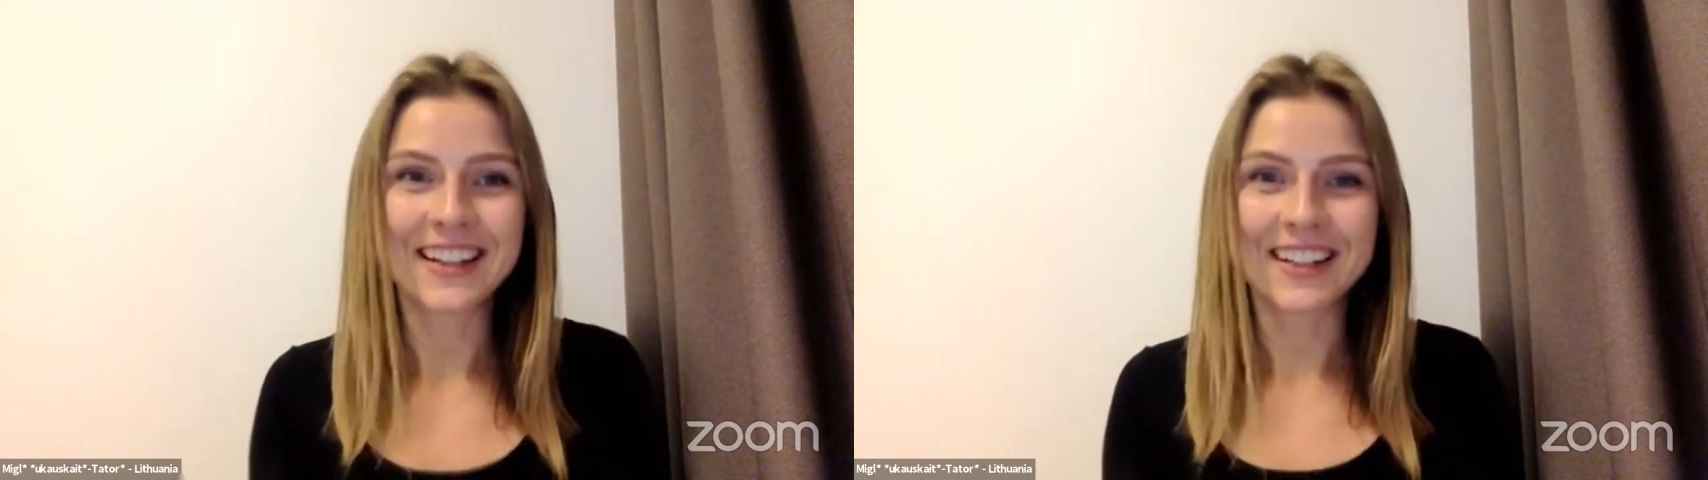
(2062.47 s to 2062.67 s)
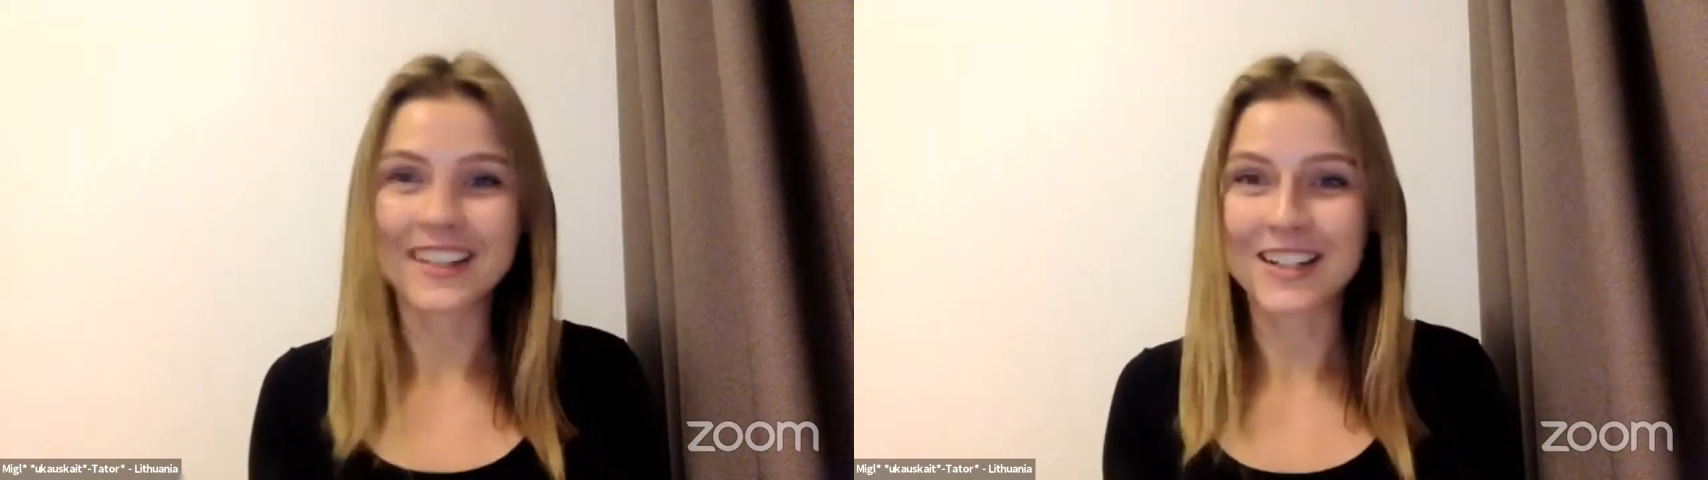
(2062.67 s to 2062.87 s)

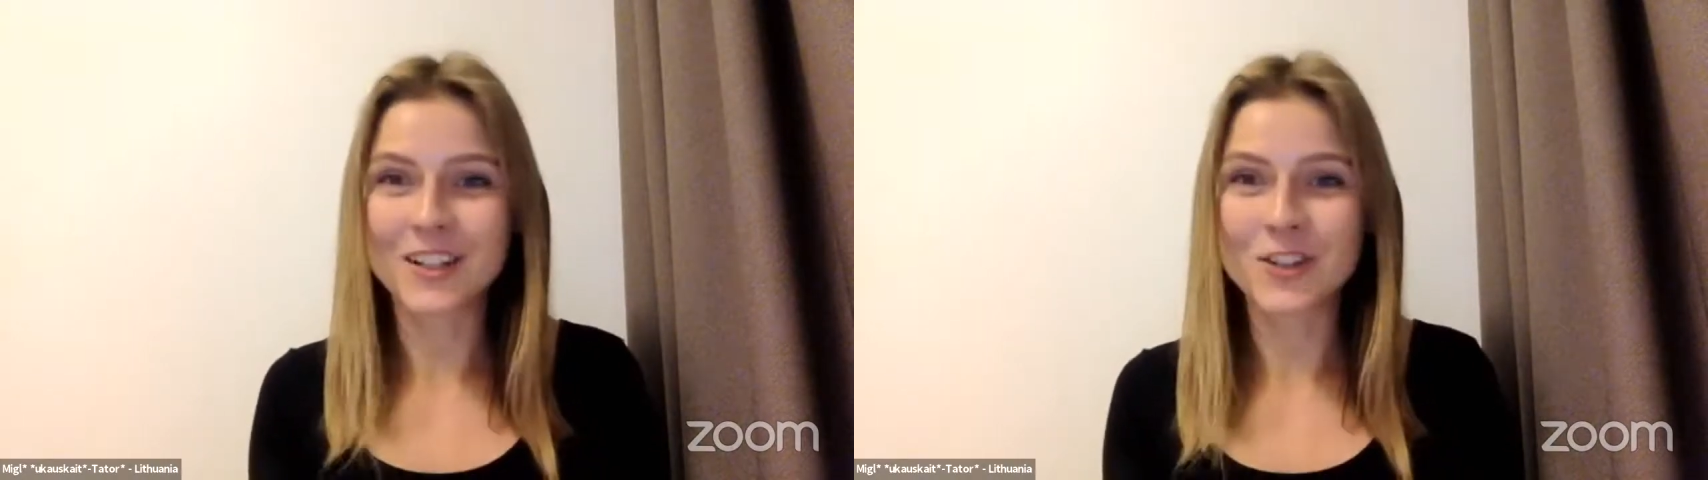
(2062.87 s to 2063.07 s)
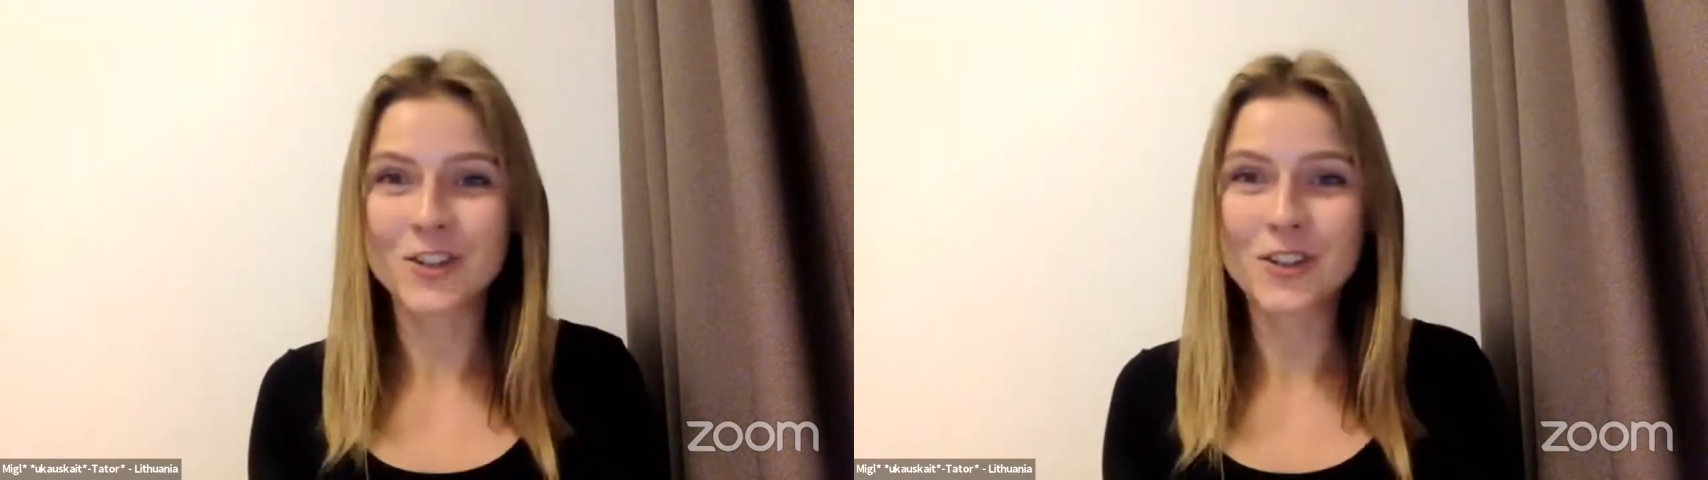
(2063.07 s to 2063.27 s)

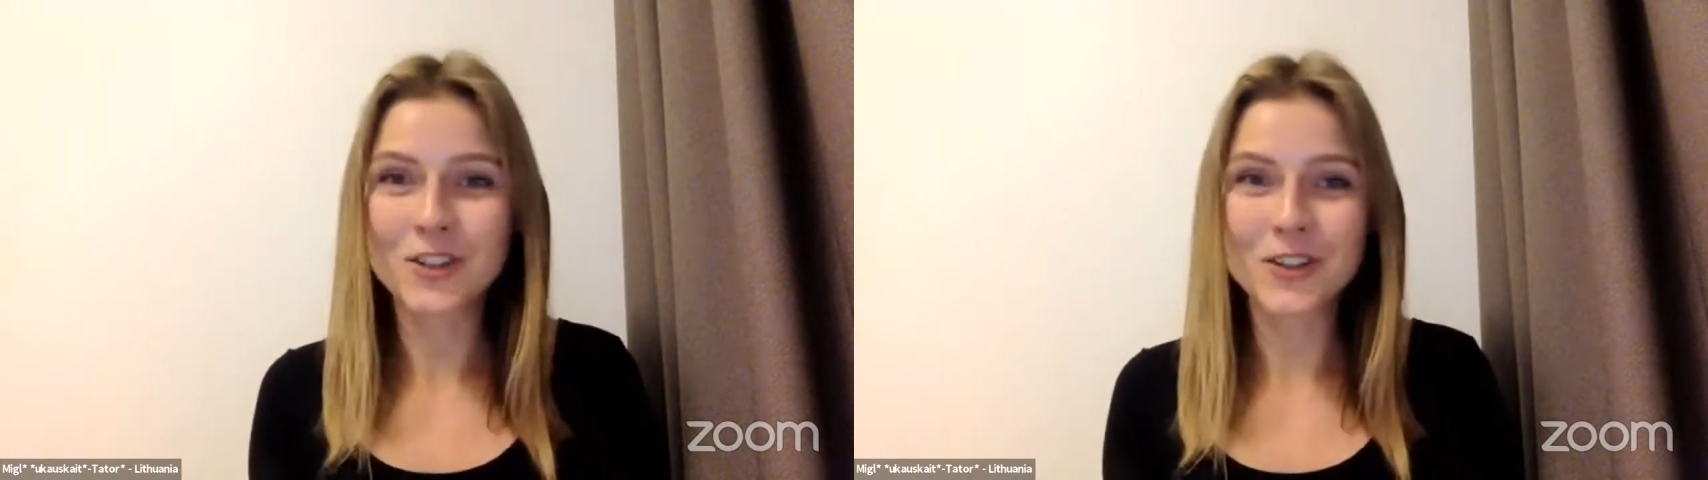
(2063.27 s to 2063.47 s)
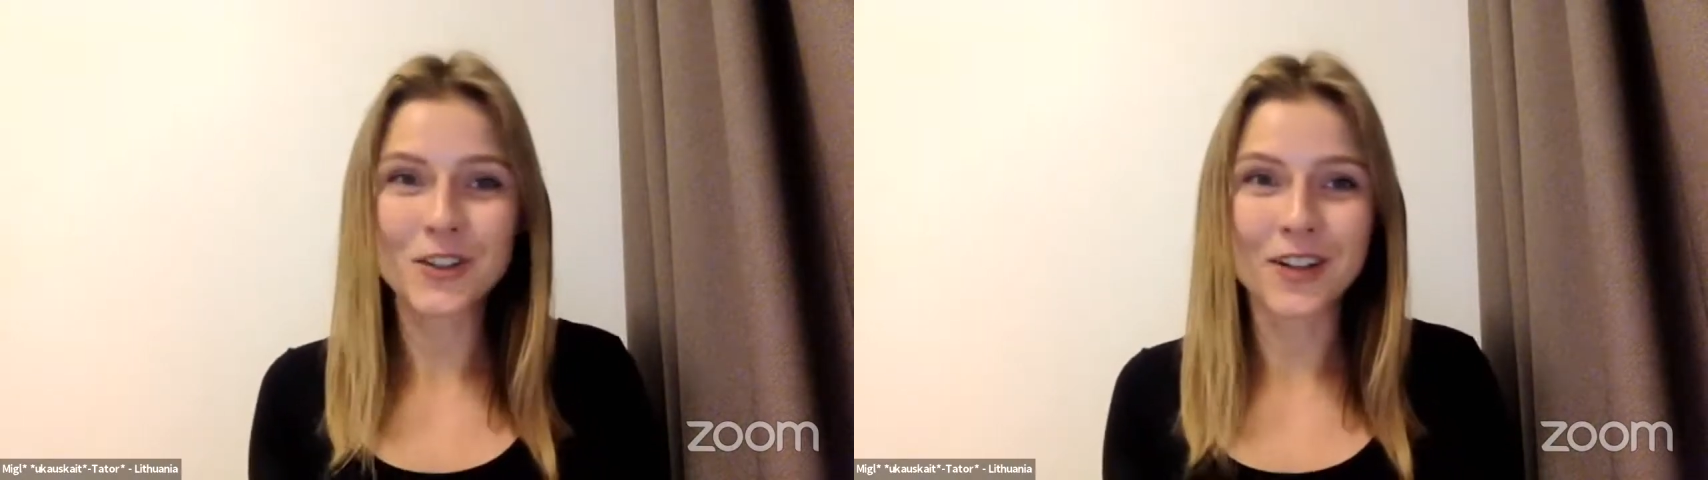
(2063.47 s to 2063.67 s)
Uh, do
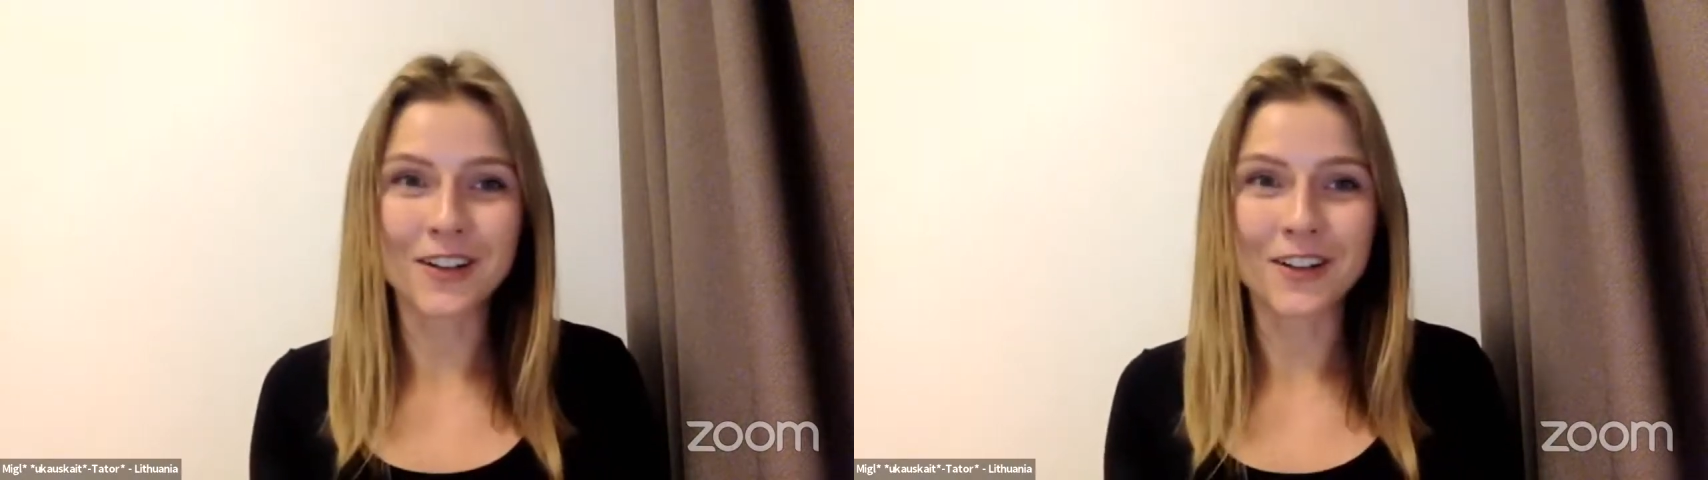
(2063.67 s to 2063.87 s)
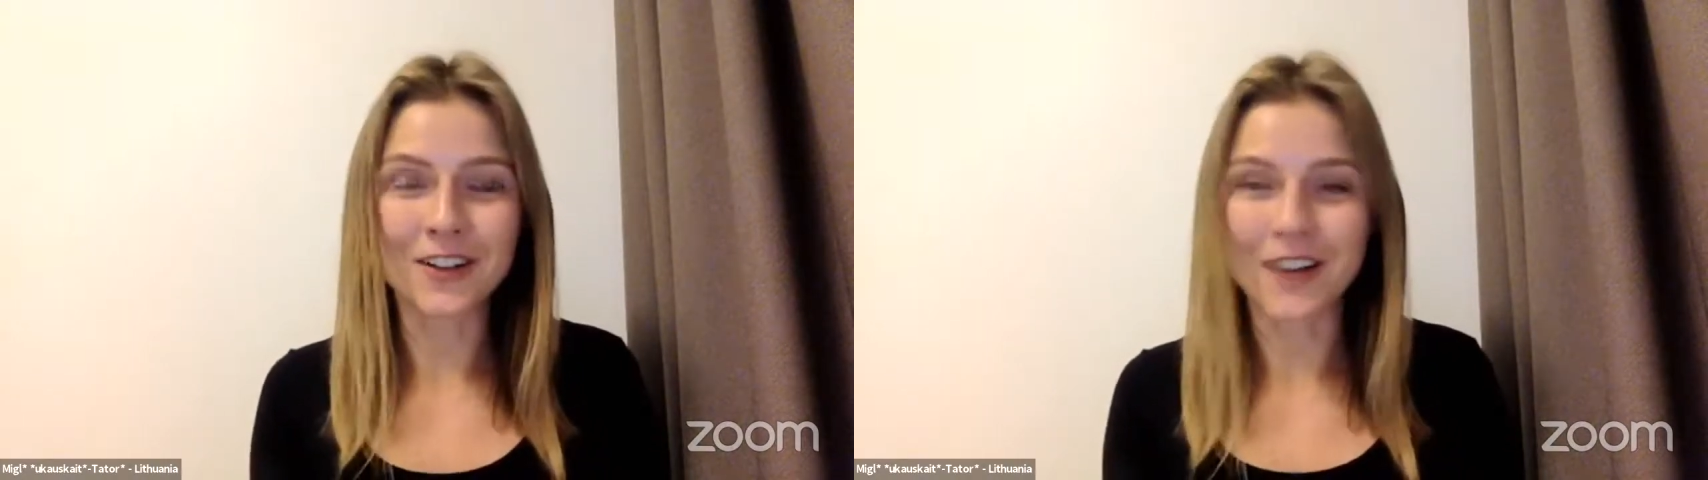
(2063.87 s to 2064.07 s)
you, I don't know,